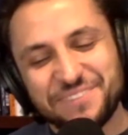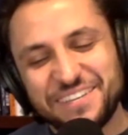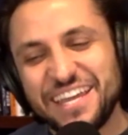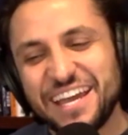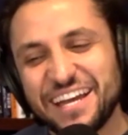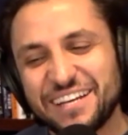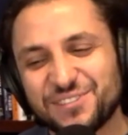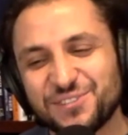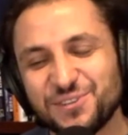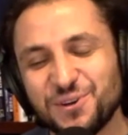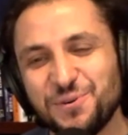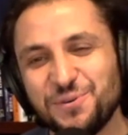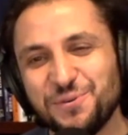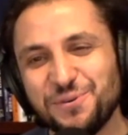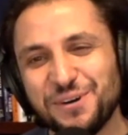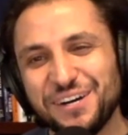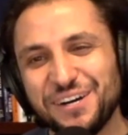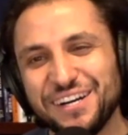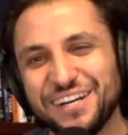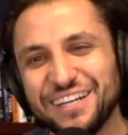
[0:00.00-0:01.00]

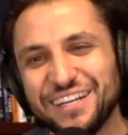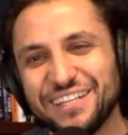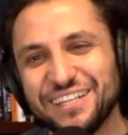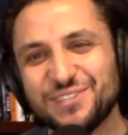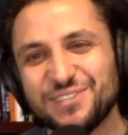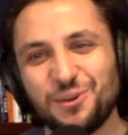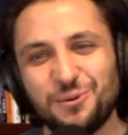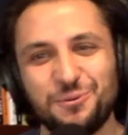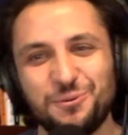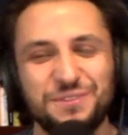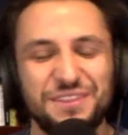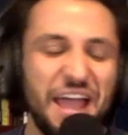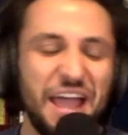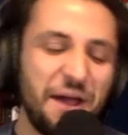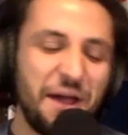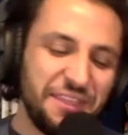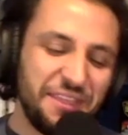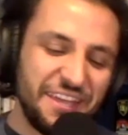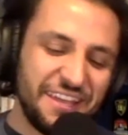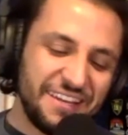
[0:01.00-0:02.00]
So
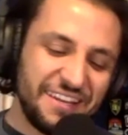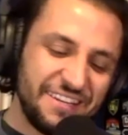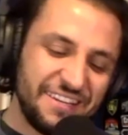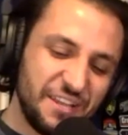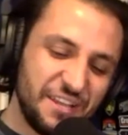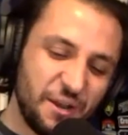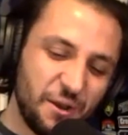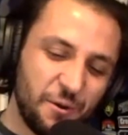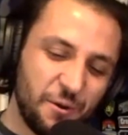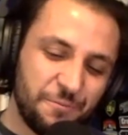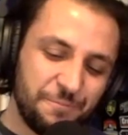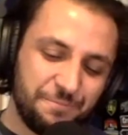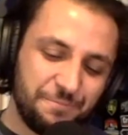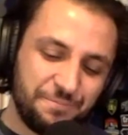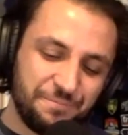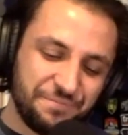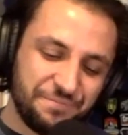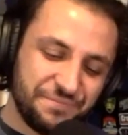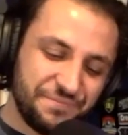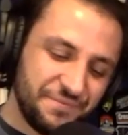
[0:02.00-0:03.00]
now that, you know,
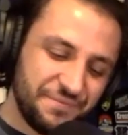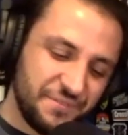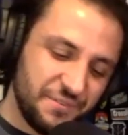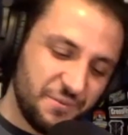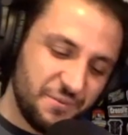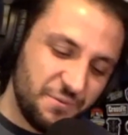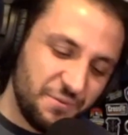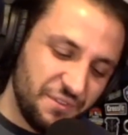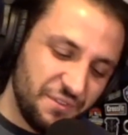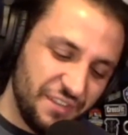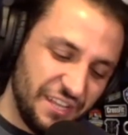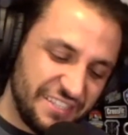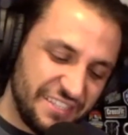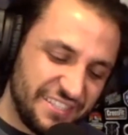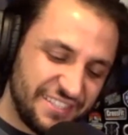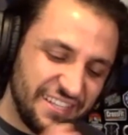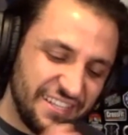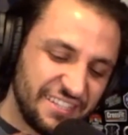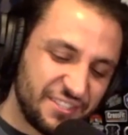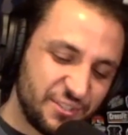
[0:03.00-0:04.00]

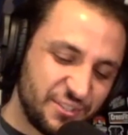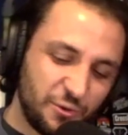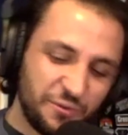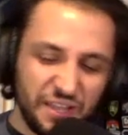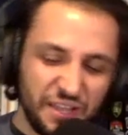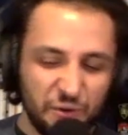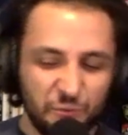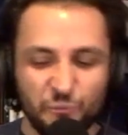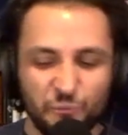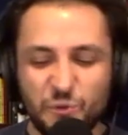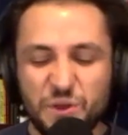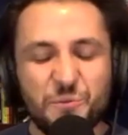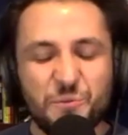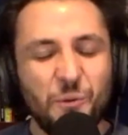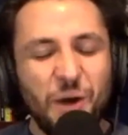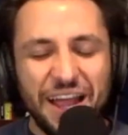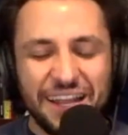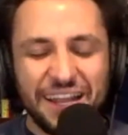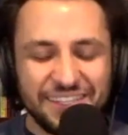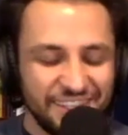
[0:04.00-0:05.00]
let's sort of like
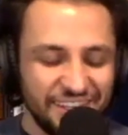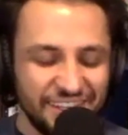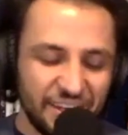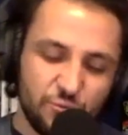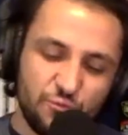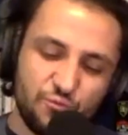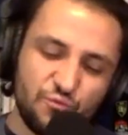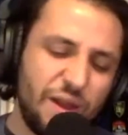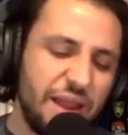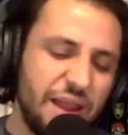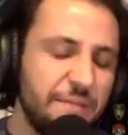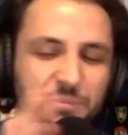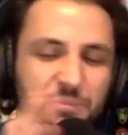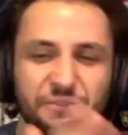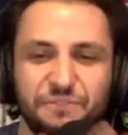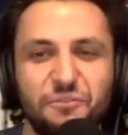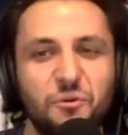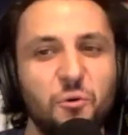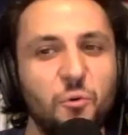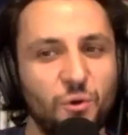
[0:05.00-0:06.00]
rewind to like right
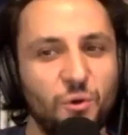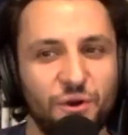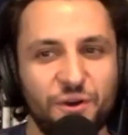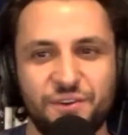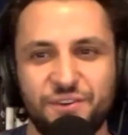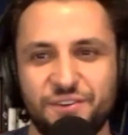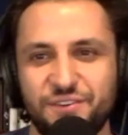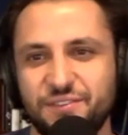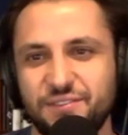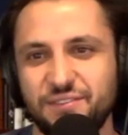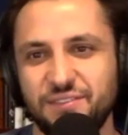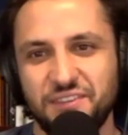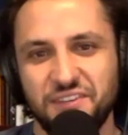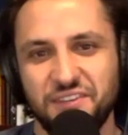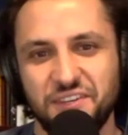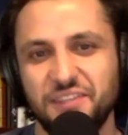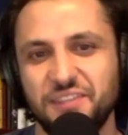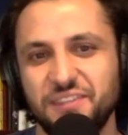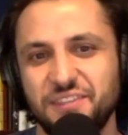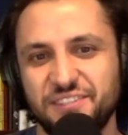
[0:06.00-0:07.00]
before
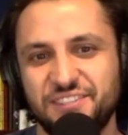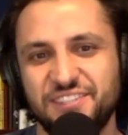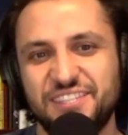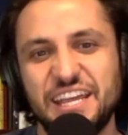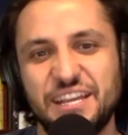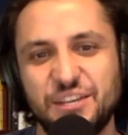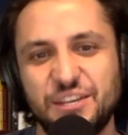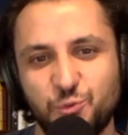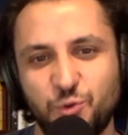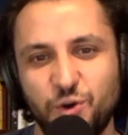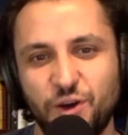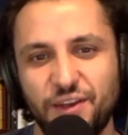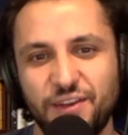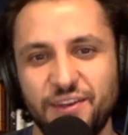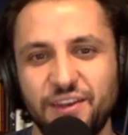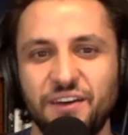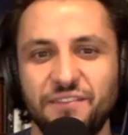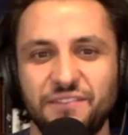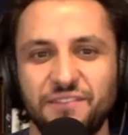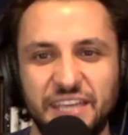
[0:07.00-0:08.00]
the stage
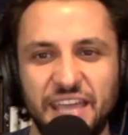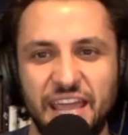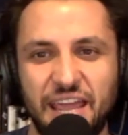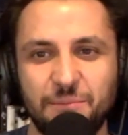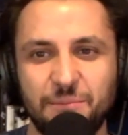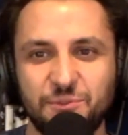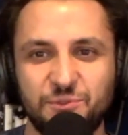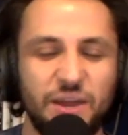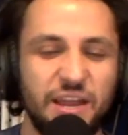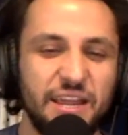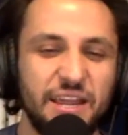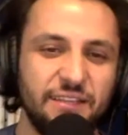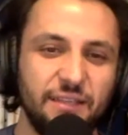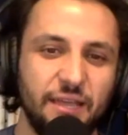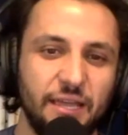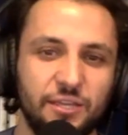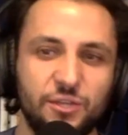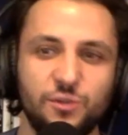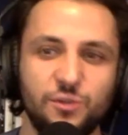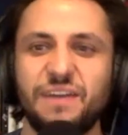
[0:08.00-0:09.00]
one of the games, right?
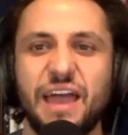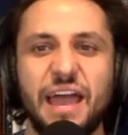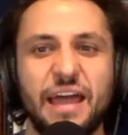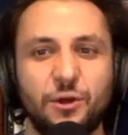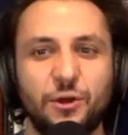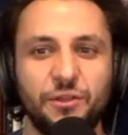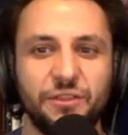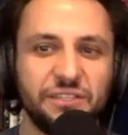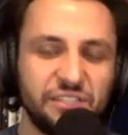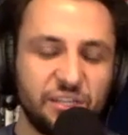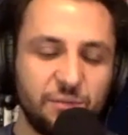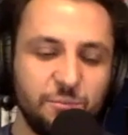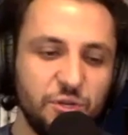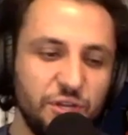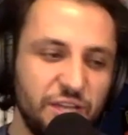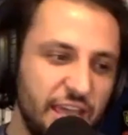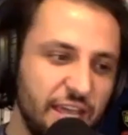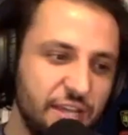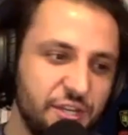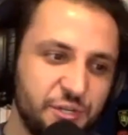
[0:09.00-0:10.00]
Like you've had all this
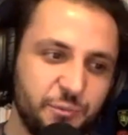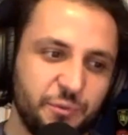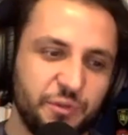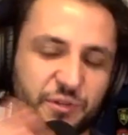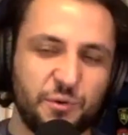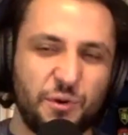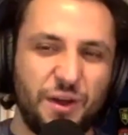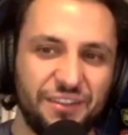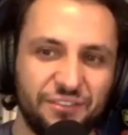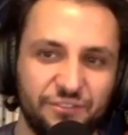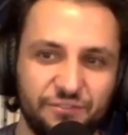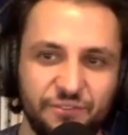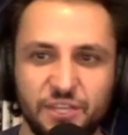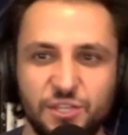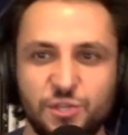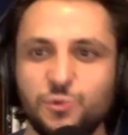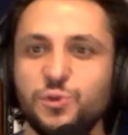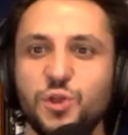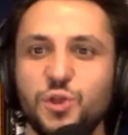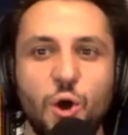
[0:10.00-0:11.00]
communication with CrossFit,
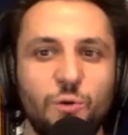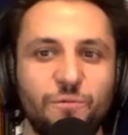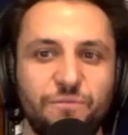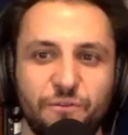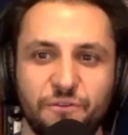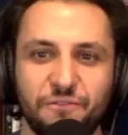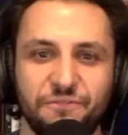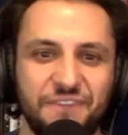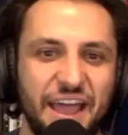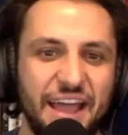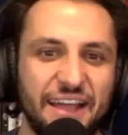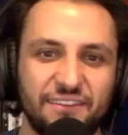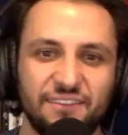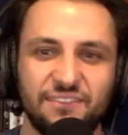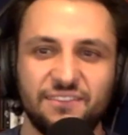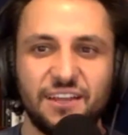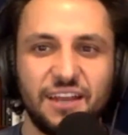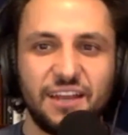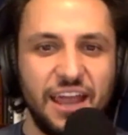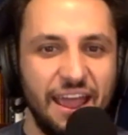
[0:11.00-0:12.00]
you know, for a fact
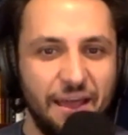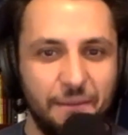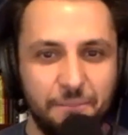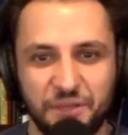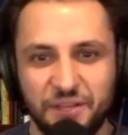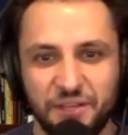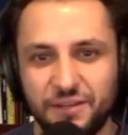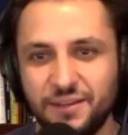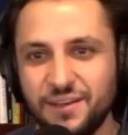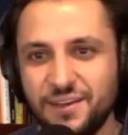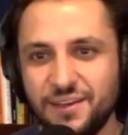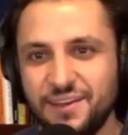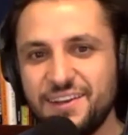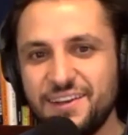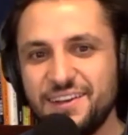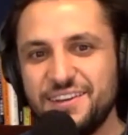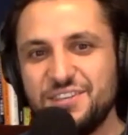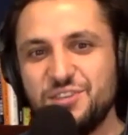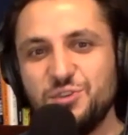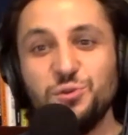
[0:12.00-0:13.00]
it's going to happen.
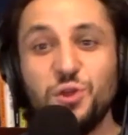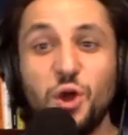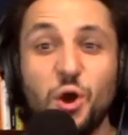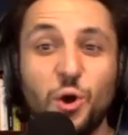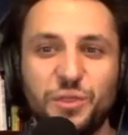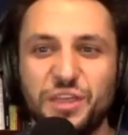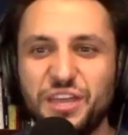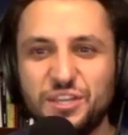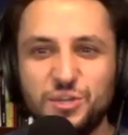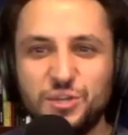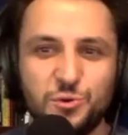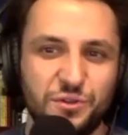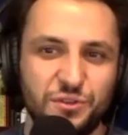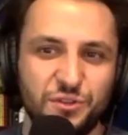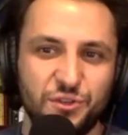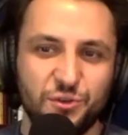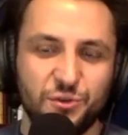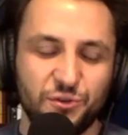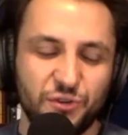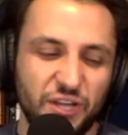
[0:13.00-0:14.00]
You know that
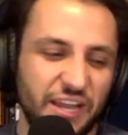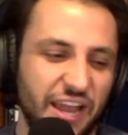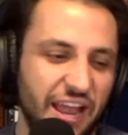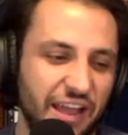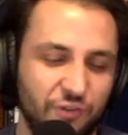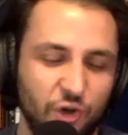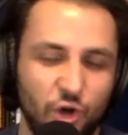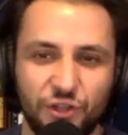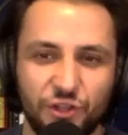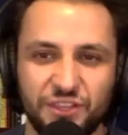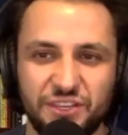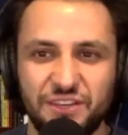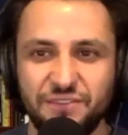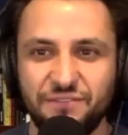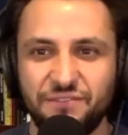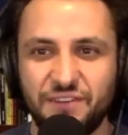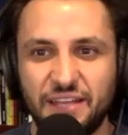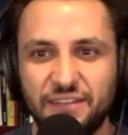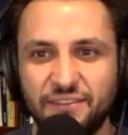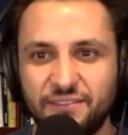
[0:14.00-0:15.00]
you're going to have all the
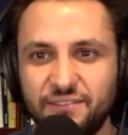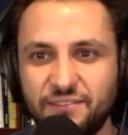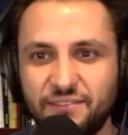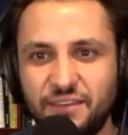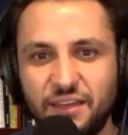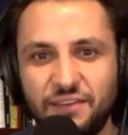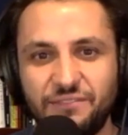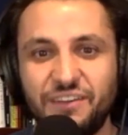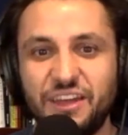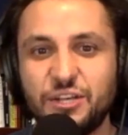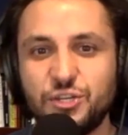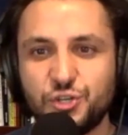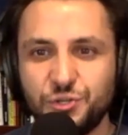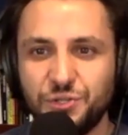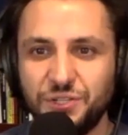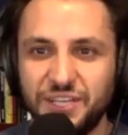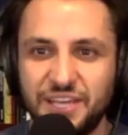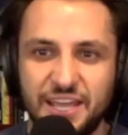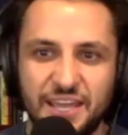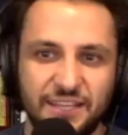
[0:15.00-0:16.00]
events
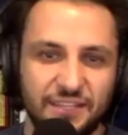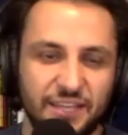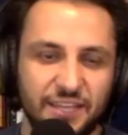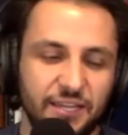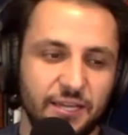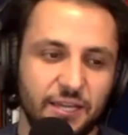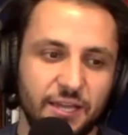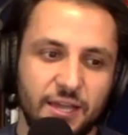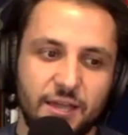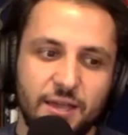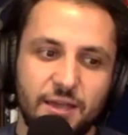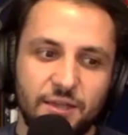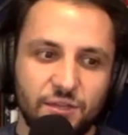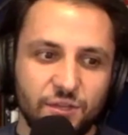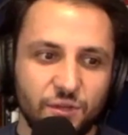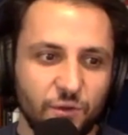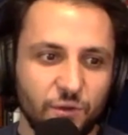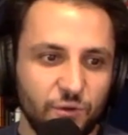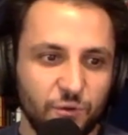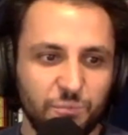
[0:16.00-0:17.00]
eventually. And like,
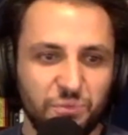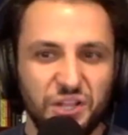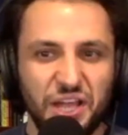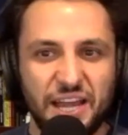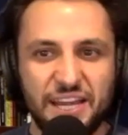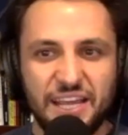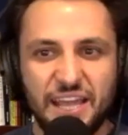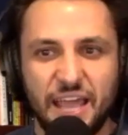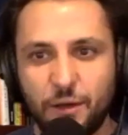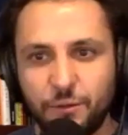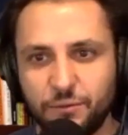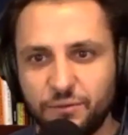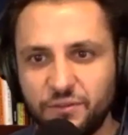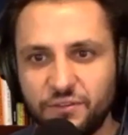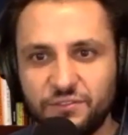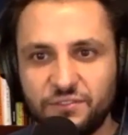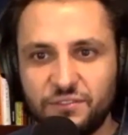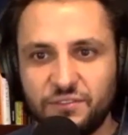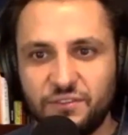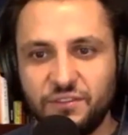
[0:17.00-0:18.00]
you know, you're planning out
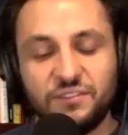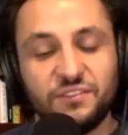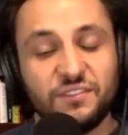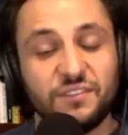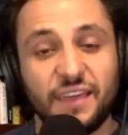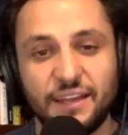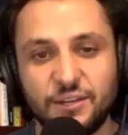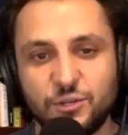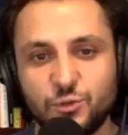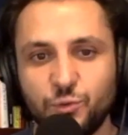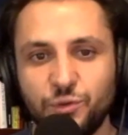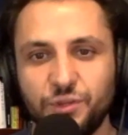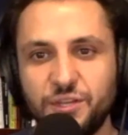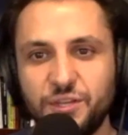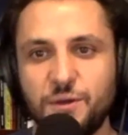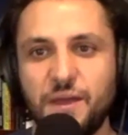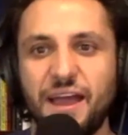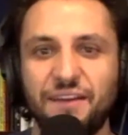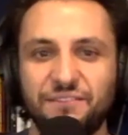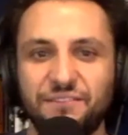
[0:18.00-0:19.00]
this schedule that
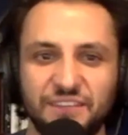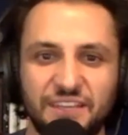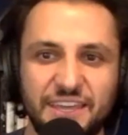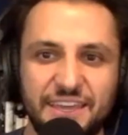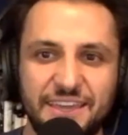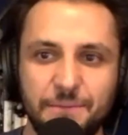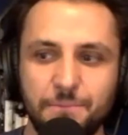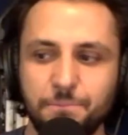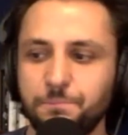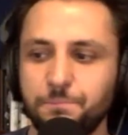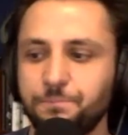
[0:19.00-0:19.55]
you have to keep.